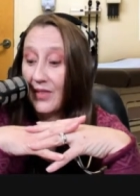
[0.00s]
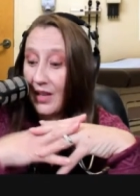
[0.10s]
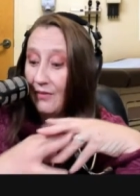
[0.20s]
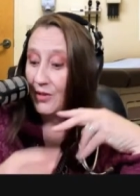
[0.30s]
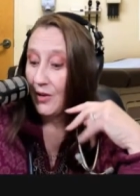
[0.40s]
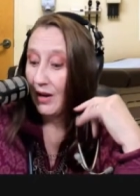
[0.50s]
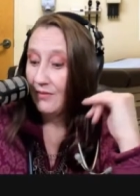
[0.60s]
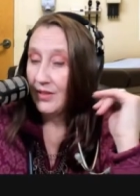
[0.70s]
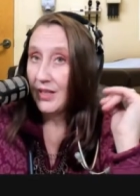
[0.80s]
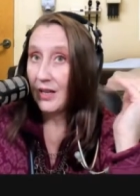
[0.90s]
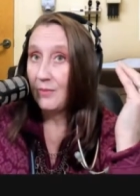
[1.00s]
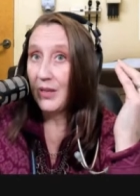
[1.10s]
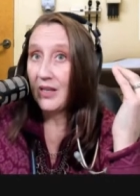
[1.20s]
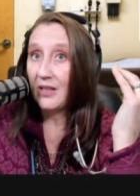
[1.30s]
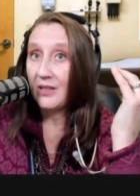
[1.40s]
If you have a
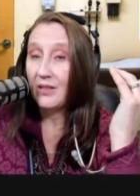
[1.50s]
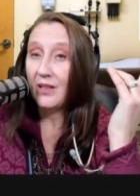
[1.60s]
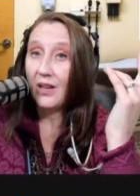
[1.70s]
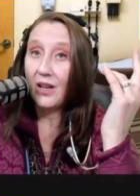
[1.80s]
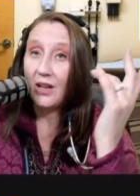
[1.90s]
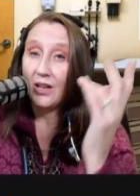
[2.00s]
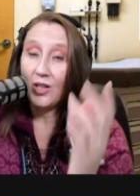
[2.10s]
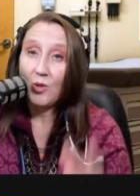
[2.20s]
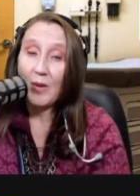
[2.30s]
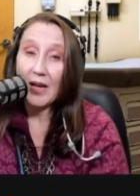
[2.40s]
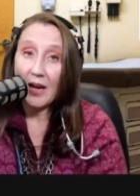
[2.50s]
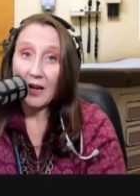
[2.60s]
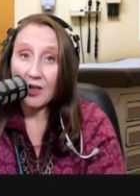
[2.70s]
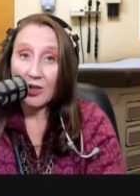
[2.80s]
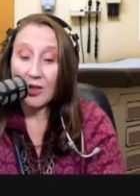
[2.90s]
diabetes, you may
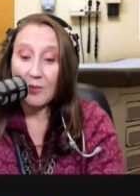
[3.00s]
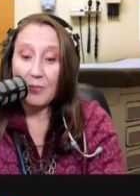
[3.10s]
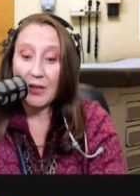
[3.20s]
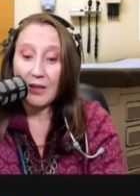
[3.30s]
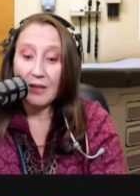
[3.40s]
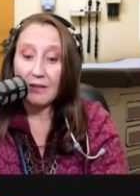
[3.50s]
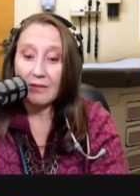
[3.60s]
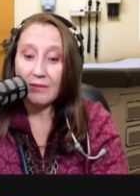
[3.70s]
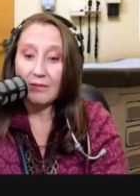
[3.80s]
actually be